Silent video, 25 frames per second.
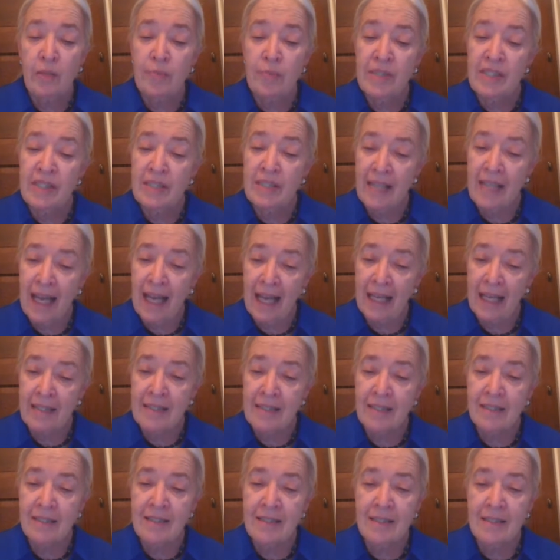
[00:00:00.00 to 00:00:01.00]
Mrs.
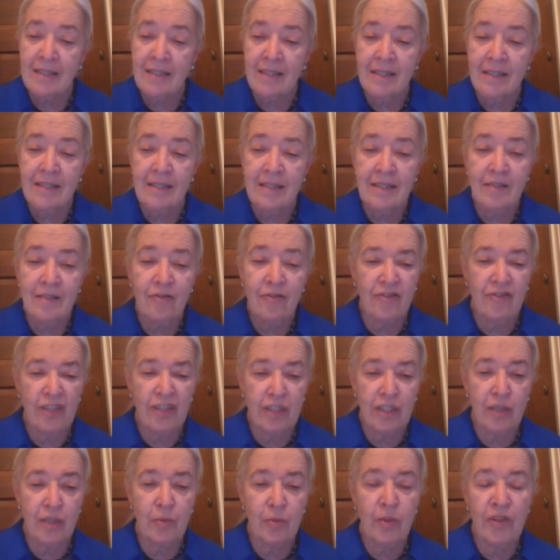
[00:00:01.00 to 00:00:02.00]
Ansley ceased to
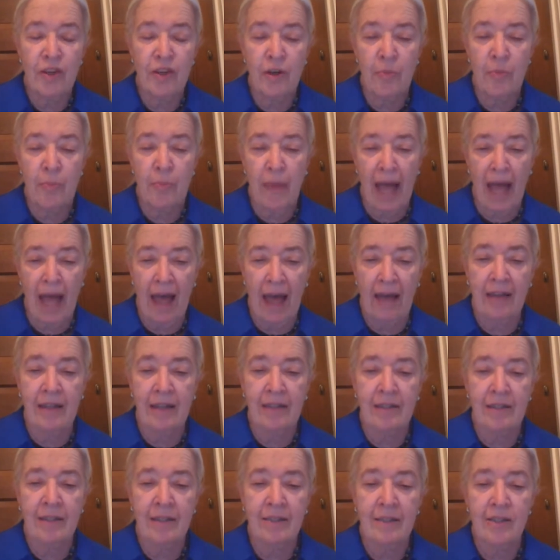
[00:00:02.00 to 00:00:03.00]
fidget with her bag,
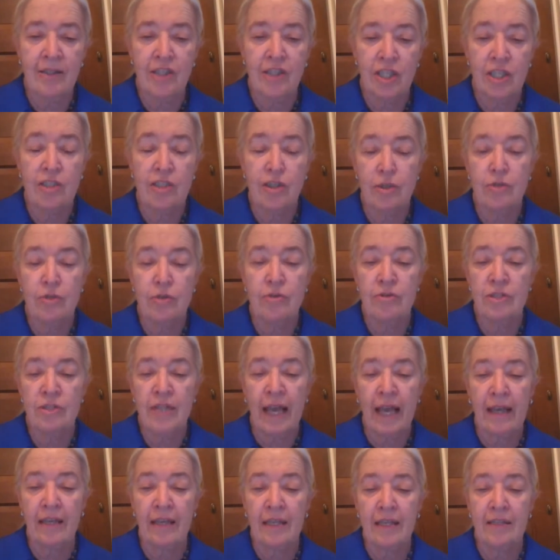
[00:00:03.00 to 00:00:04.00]
and then she too
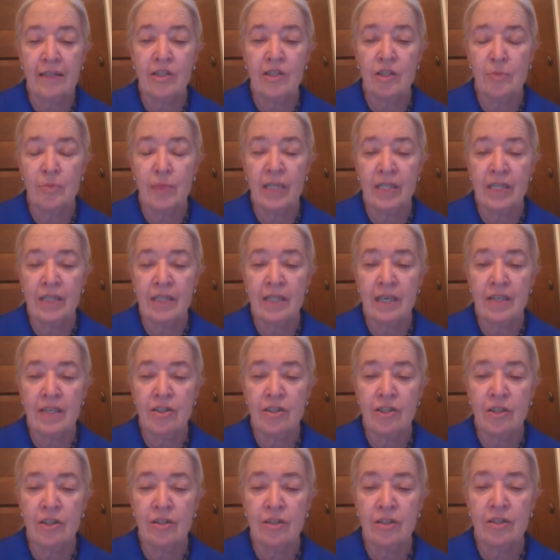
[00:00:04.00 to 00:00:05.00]
sank into
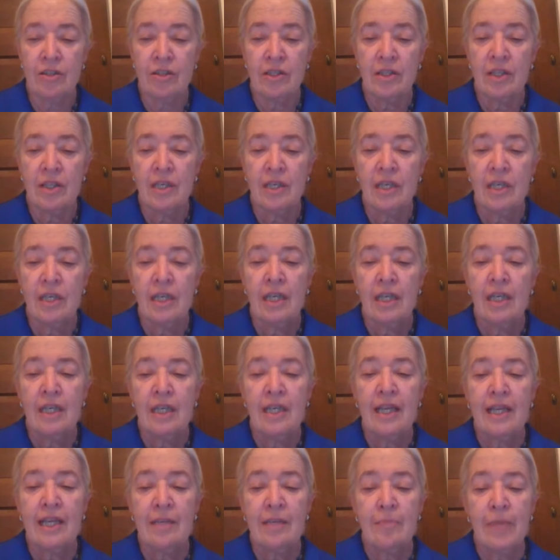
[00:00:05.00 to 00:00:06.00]
meditation.
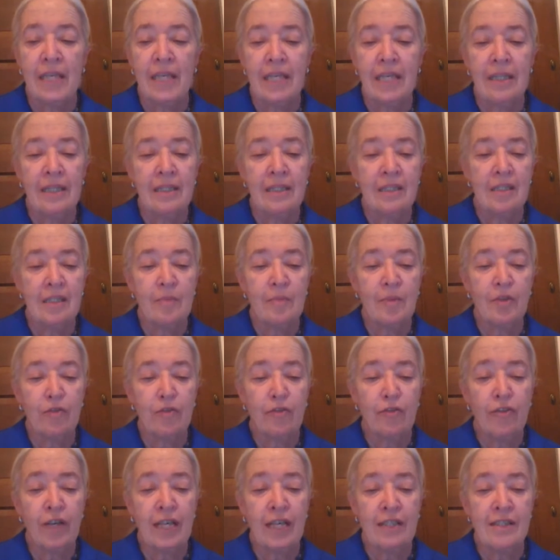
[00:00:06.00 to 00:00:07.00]
Like many
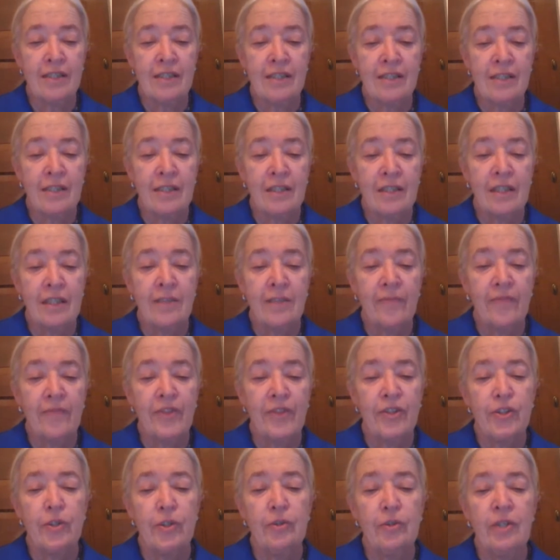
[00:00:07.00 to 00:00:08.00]
intimate friends,
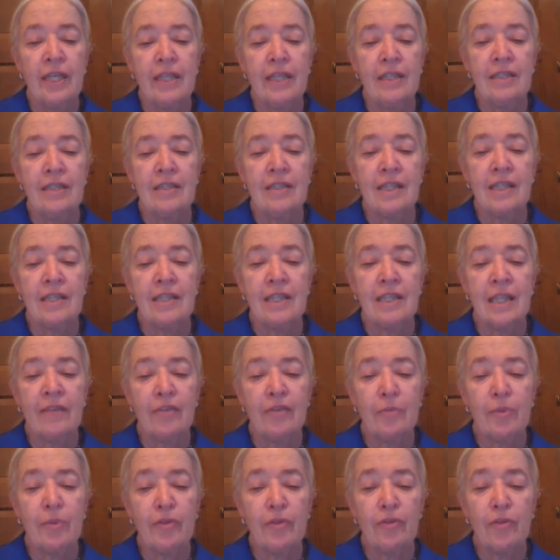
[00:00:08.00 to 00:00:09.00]
the two ladies had
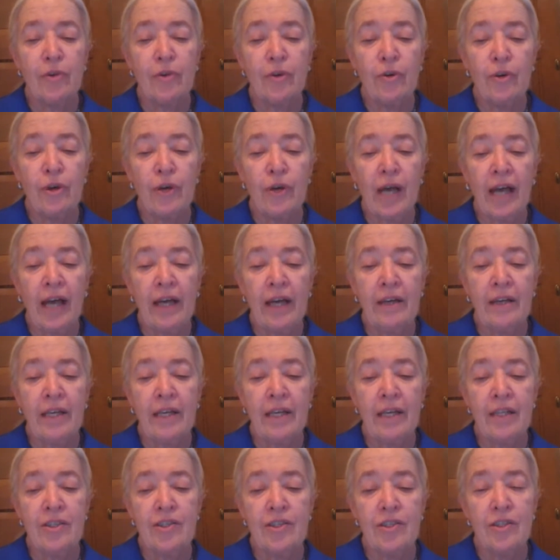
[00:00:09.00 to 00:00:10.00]
never before had
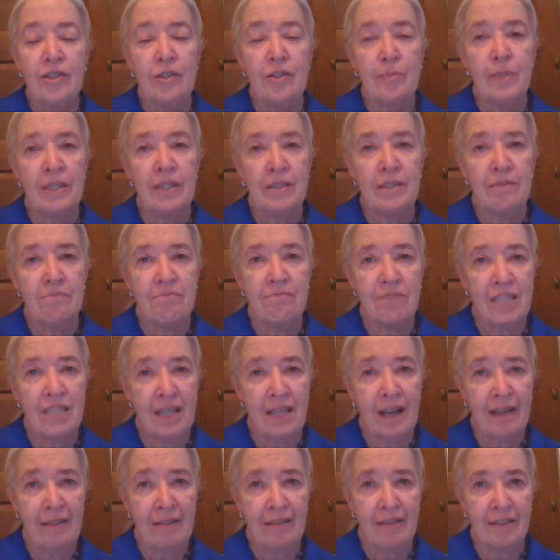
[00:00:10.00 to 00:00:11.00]
occasion to be
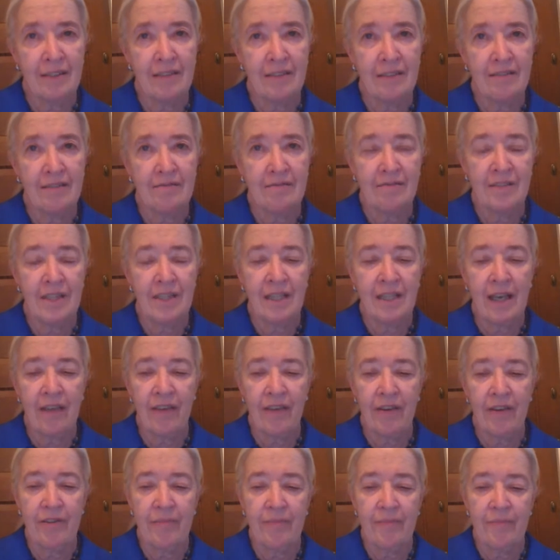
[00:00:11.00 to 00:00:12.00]
silent
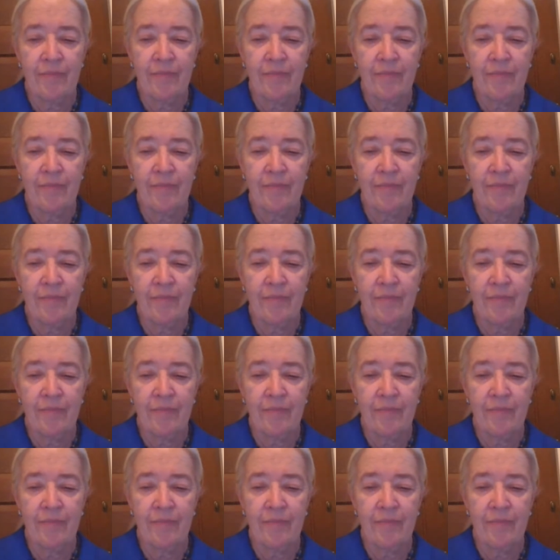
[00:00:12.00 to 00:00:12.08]
together.